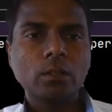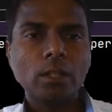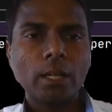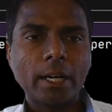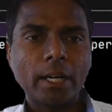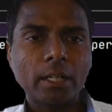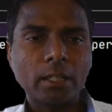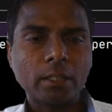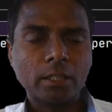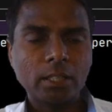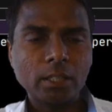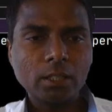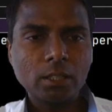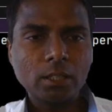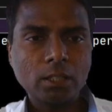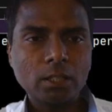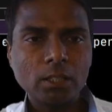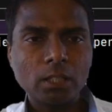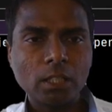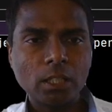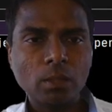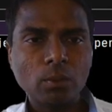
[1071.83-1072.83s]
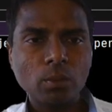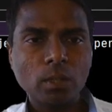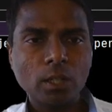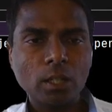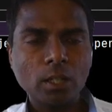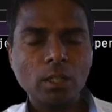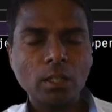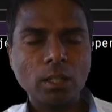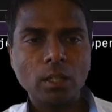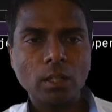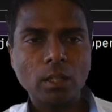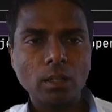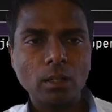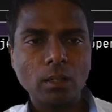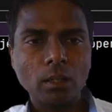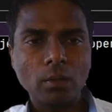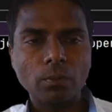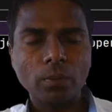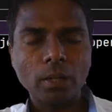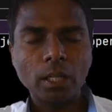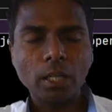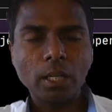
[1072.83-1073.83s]
And this keyword,
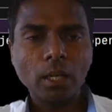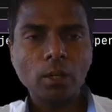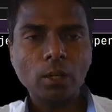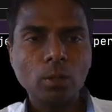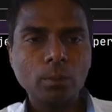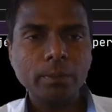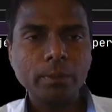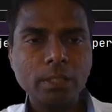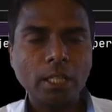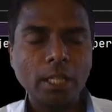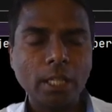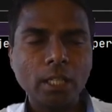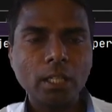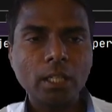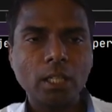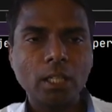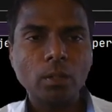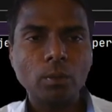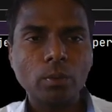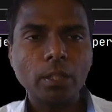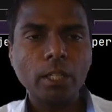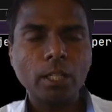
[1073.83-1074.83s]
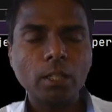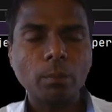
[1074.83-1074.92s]
when I will be saying keyword,